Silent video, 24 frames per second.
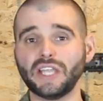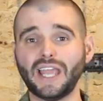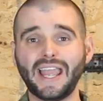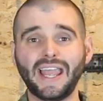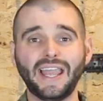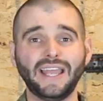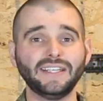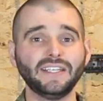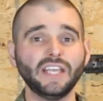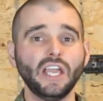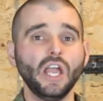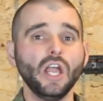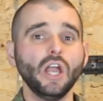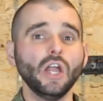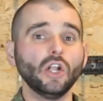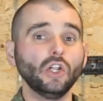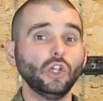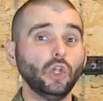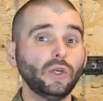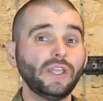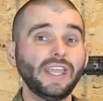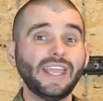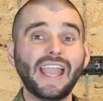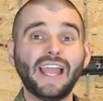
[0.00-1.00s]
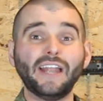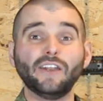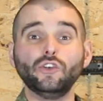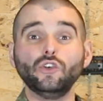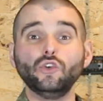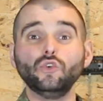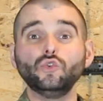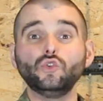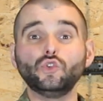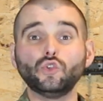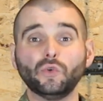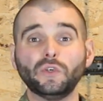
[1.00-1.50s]
And looking at
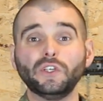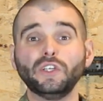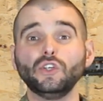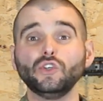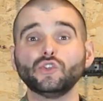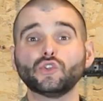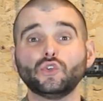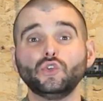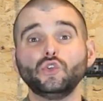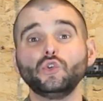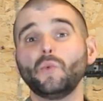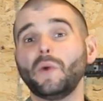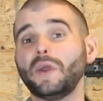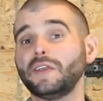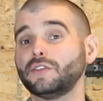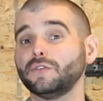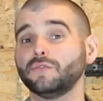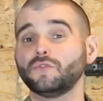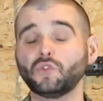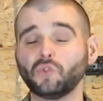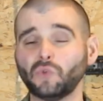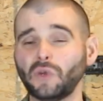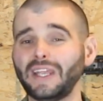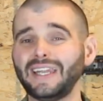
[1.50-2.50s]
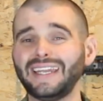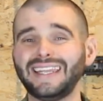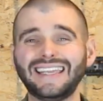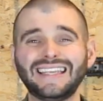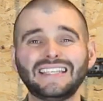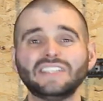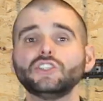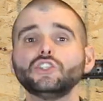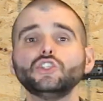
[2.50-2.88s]
new drills or new ways of training is